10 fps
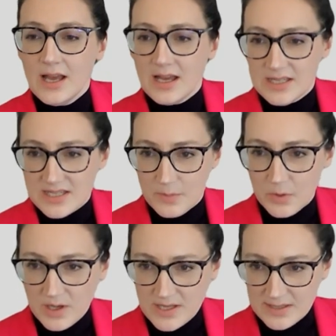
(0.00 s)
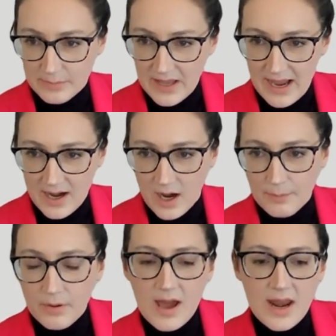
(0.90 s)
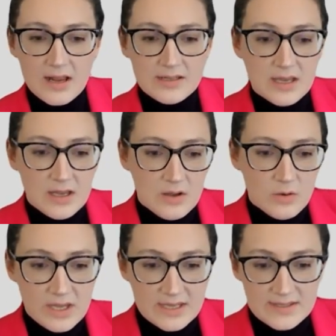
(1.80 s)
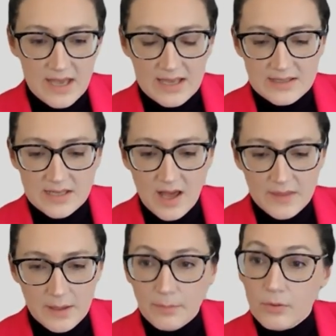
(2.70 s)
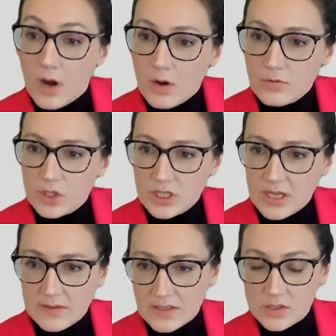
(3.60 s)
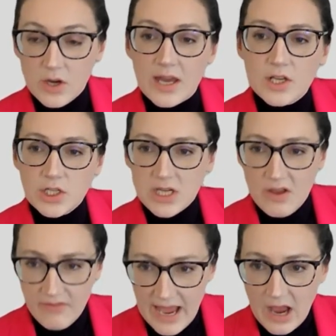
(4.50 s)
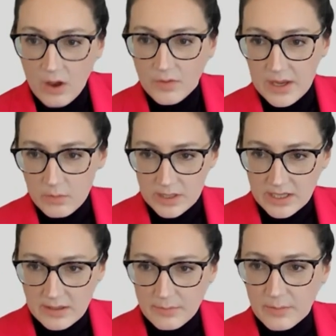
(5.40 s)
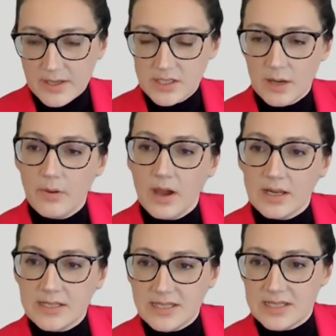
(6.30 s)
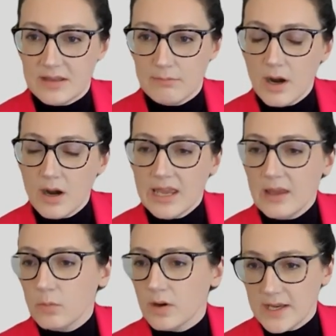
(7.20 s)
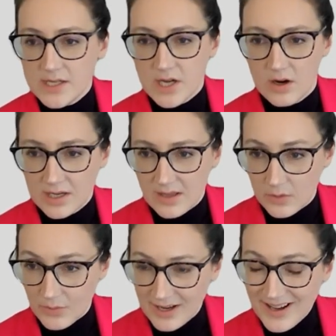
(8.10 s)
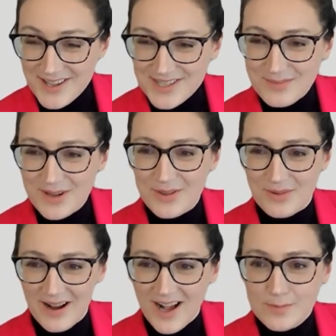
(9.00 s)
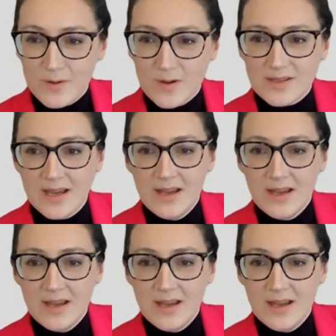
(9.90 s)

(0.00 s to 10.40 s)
to support and supply our product. We assessed on the approach and the strategy of how they would implement our product into the market. Were they targeting the right customer, the right hospitals